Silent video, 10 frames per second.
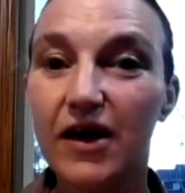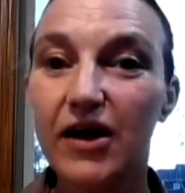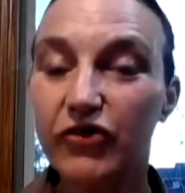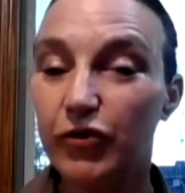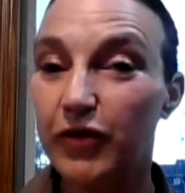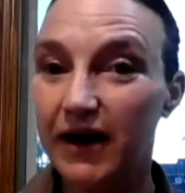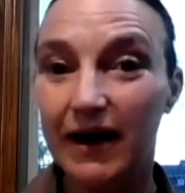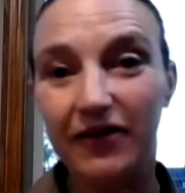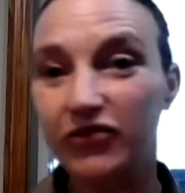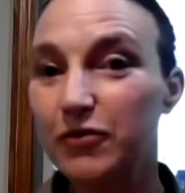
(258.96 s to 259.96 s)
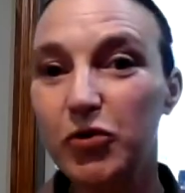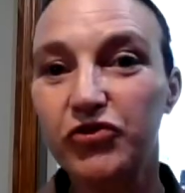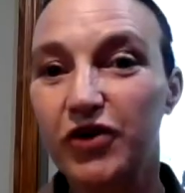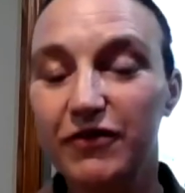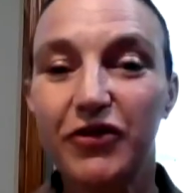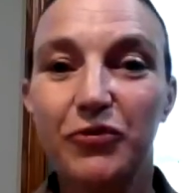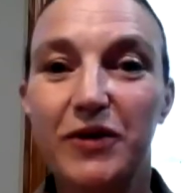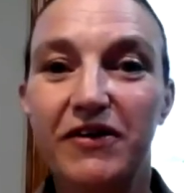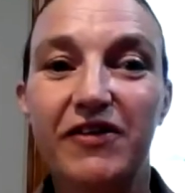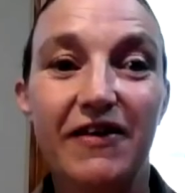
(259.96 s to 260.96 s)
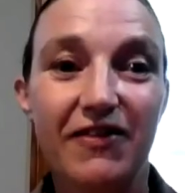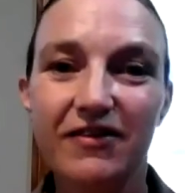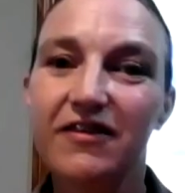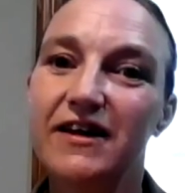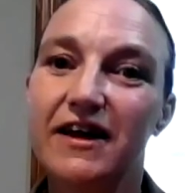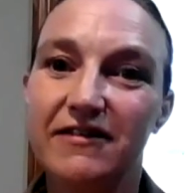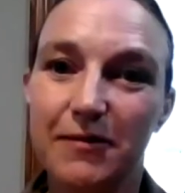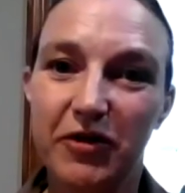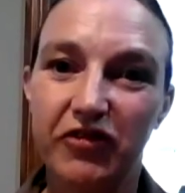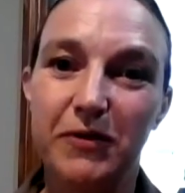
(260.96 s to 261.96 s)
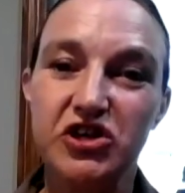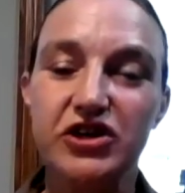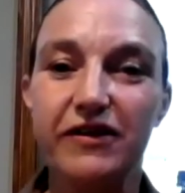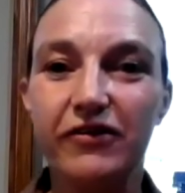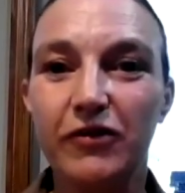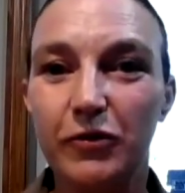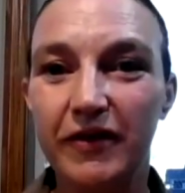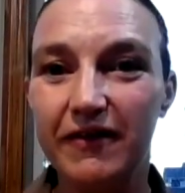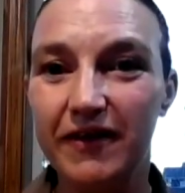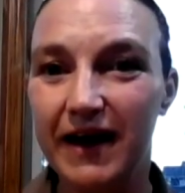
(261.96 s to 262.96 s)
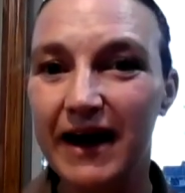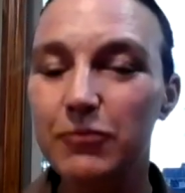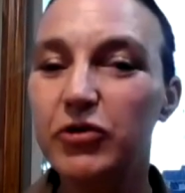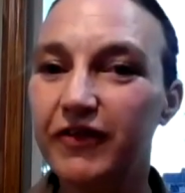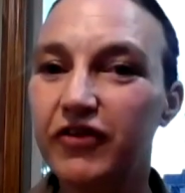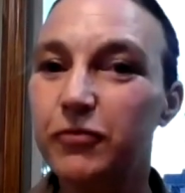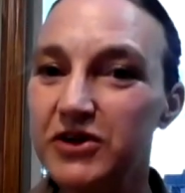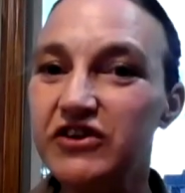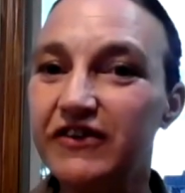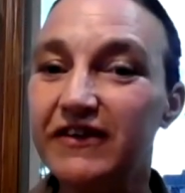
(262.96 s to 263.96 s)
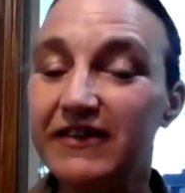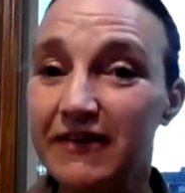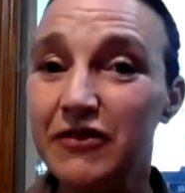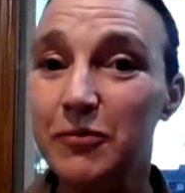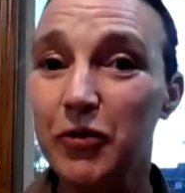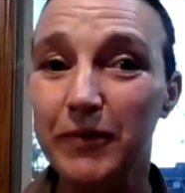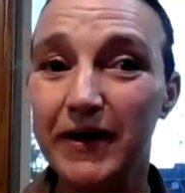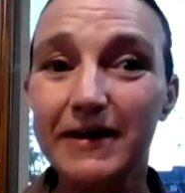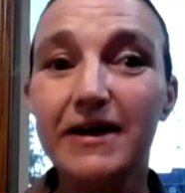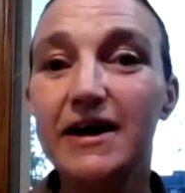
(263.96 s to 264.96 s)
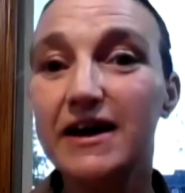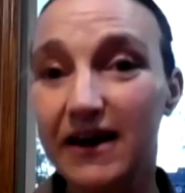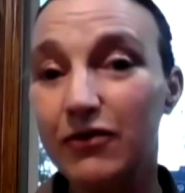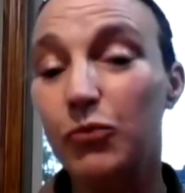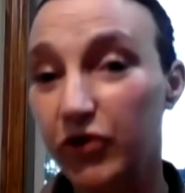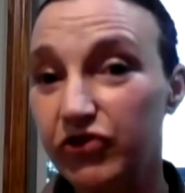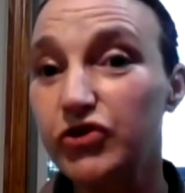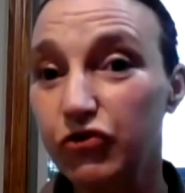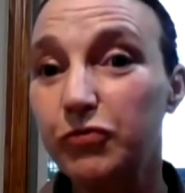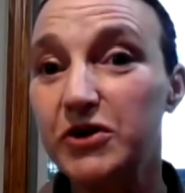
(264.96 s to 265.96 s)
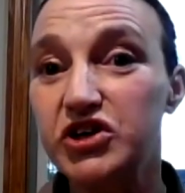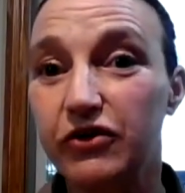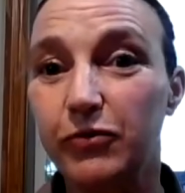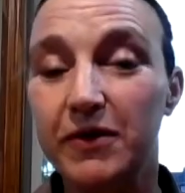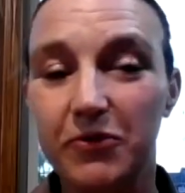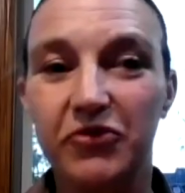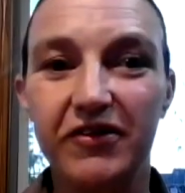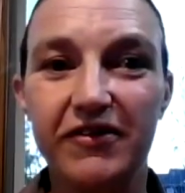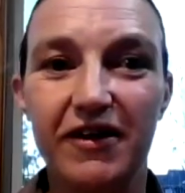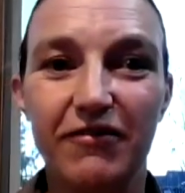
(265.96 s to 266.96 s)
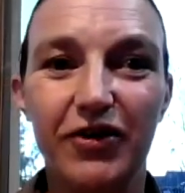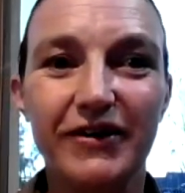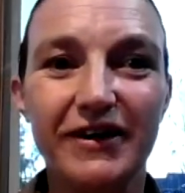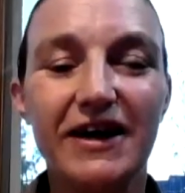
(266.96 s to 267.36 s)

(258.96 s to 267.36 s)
So the I guess the most obvious one is that this is an endemic species. So the the animal, the species that's in the bone bed, it was a new species when it was discovered.